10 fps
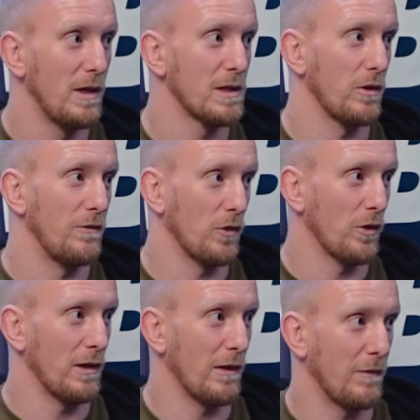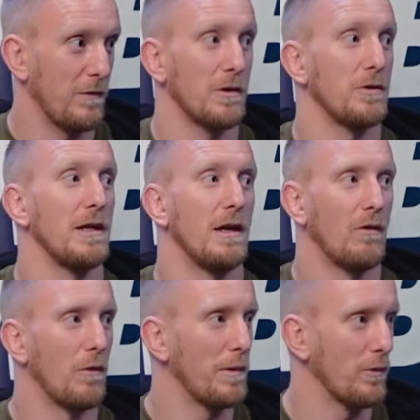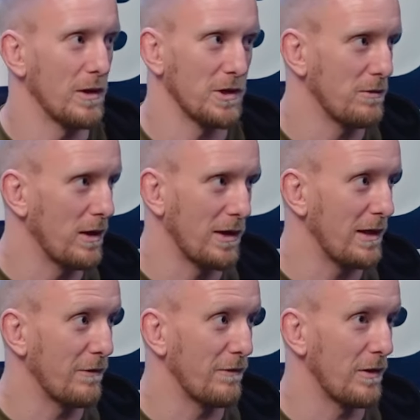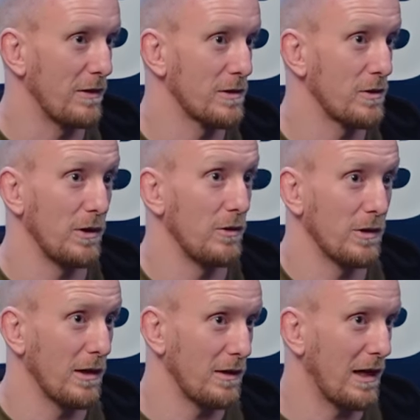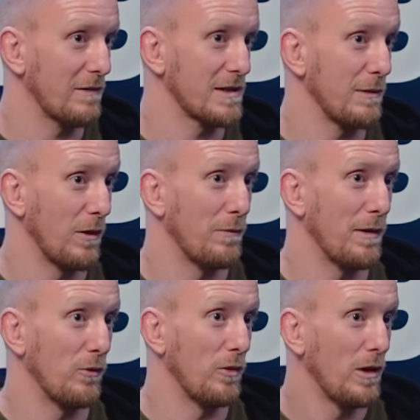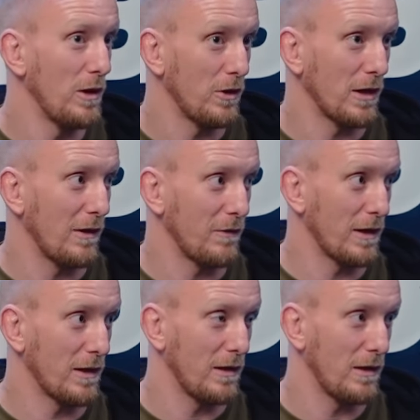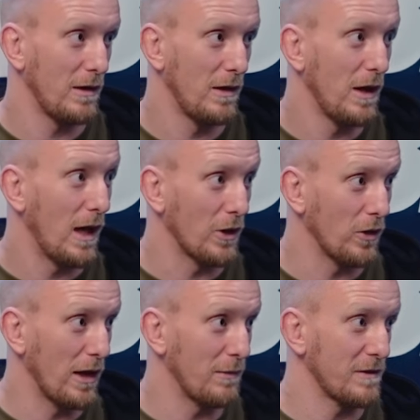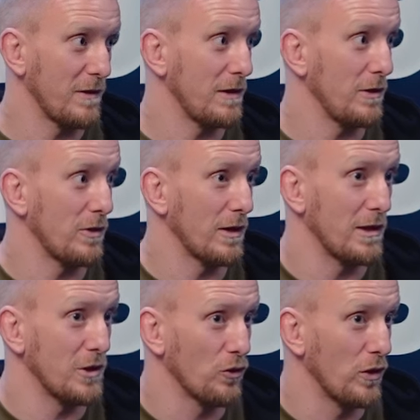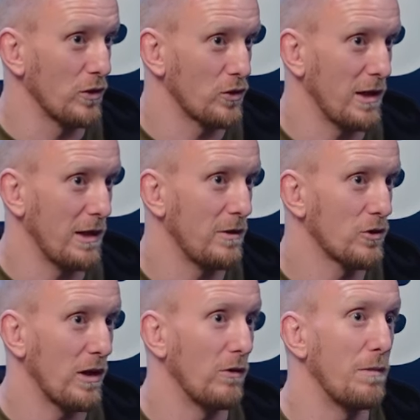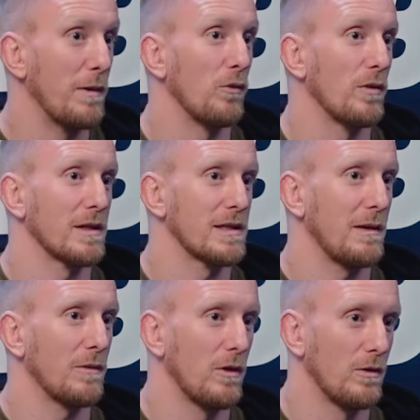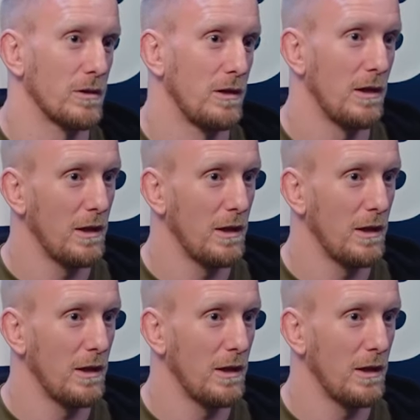So if you're going there for fun, you need other people in the gym that are there for fun, so that you can have similar people, you can have like a, a good atmosphere, you can enjoy your training, training with people with the same goals.